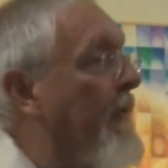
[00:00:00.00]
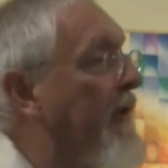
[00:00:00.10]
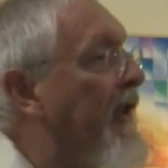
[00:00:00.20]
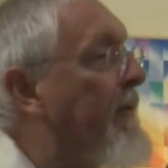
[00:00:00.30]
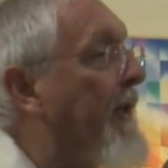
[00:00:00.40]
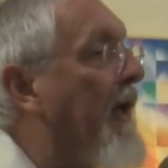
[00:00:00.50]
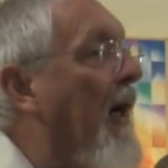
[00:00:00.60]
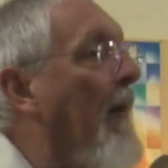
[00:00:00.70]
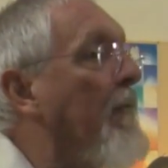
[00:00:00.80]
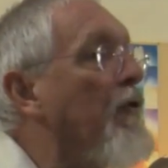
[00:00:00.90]
We need to
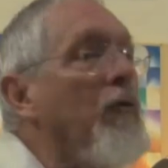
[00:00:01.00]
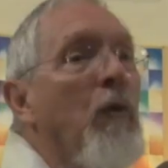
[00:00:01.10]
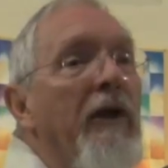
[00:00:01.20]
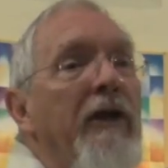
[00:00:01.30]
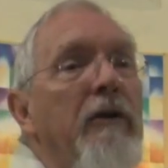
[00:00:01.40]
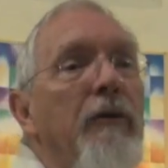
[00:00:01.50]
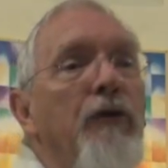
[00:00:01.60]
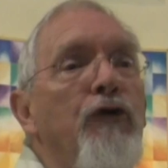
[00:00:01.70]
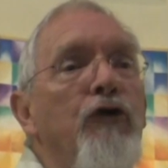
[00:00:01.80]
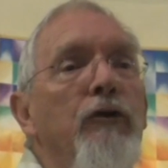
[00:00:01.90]
become what he
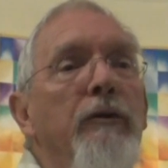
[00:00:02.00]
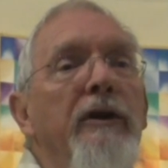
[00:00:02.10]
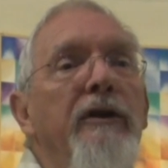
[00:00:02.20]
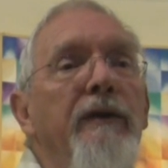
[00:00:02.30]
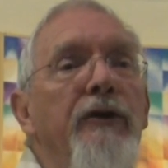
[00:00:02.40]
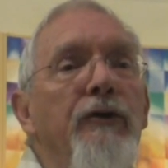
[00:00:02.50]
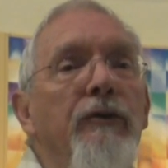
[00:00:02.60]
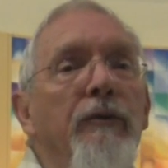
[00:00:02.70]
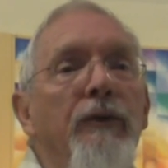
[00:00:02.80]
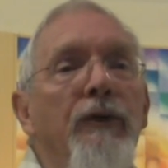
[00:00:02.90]
calls true
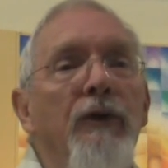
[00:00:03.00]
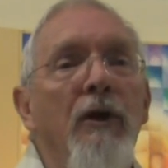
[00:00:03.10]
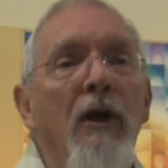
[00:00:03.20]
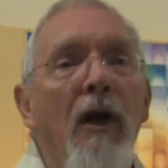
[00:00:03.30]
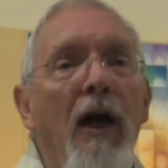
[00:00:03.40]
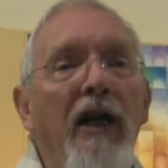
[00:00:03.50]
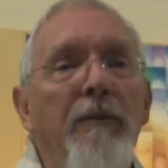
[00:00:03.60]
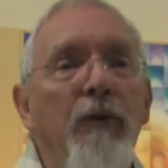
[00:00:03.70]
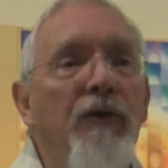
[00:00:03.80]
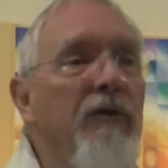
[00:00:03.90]
individuals,
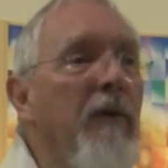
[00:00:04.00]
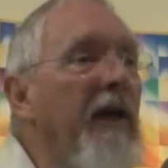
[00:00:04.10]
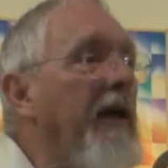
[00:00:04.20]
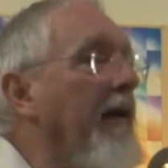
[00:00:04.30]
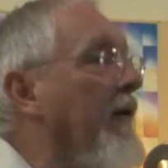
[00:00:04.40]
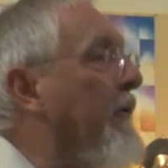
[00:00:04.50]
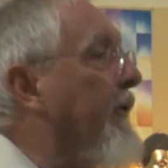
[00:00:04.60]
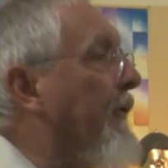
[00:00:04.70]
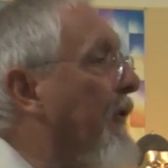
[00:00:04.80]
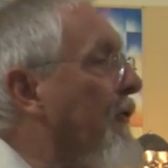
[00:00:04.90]
able to make our own
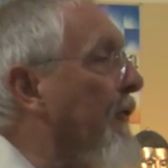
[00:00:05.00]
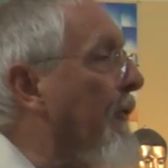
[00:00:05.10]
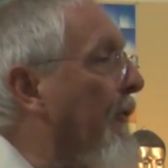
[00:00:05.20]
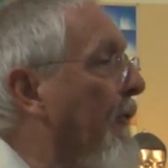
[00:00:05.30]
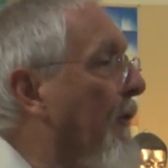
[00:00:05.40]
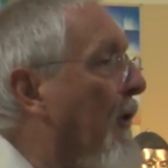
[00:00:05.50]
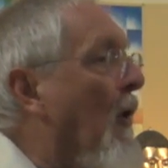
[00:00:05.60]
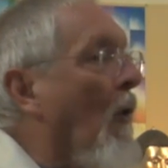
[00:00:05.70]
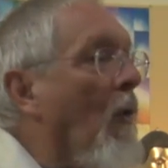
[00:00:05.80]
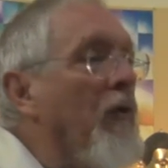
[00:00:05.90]
decisions,
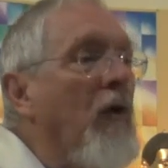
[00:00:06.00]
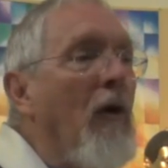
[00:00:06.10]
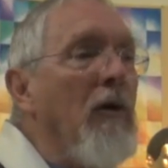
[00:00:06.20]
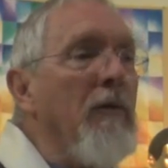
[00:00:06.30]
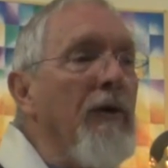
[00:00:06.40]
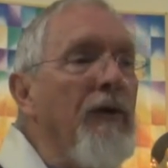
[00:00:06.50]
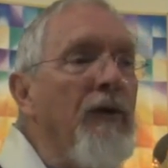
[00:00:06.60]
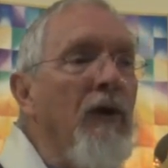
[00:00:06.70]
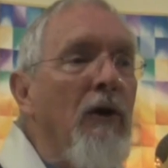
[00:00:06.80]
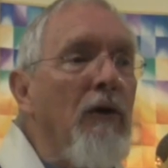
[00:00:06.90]

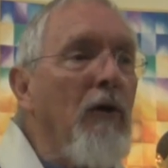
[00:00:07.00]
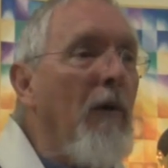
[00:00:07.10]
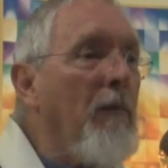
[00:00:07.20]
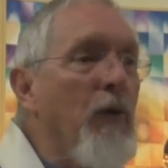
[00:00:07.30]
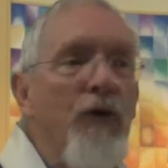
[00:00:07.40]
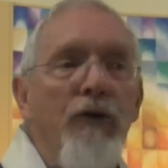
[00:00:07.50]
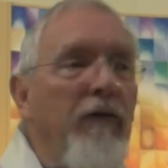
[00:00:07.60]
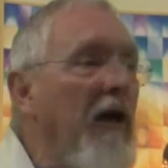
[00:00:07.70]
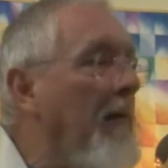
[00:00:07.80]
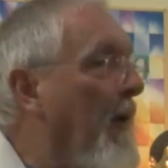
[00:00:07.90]
autonomous, not pushed
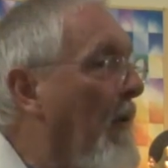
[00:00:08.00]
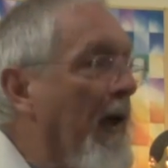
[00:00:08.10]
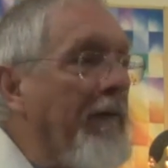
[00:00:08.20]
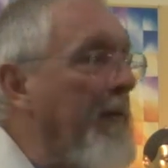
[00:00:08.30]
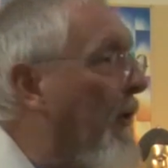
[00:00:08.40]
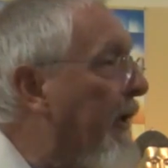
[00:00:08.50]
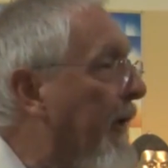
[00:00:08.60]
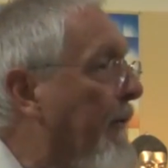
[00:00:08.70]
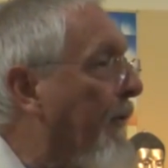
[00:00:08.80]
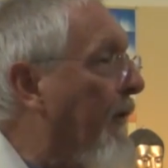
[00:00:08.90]
around by what everybody
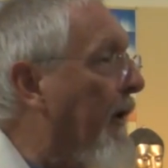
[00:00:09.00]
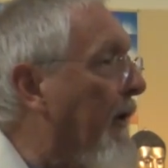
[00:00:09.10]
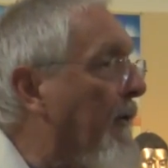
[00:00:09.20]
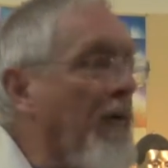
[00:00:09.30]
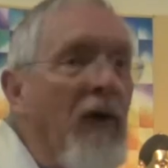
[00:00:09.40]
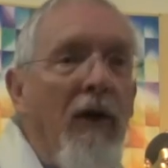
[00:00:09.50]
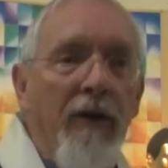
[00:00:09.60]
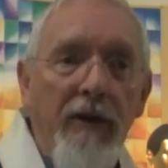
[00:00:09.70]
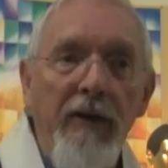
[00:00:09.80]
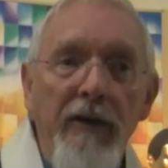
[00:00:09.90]
else thinks,
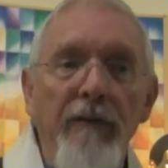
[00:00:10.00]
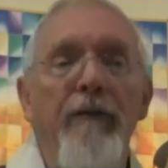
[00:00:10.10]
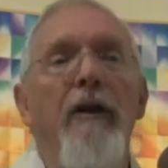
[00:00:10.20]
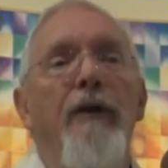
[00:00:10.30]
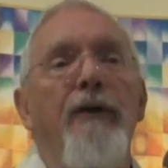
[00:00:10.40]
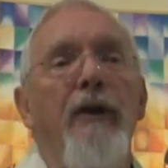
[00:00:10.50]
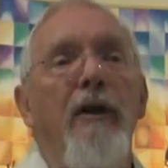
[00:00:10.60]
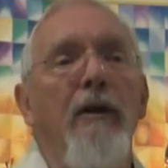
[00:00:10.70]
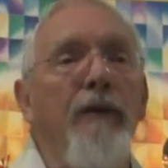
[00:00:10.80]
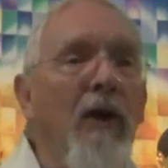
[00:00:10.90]
thinking for
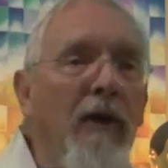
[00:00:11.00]
ourselves,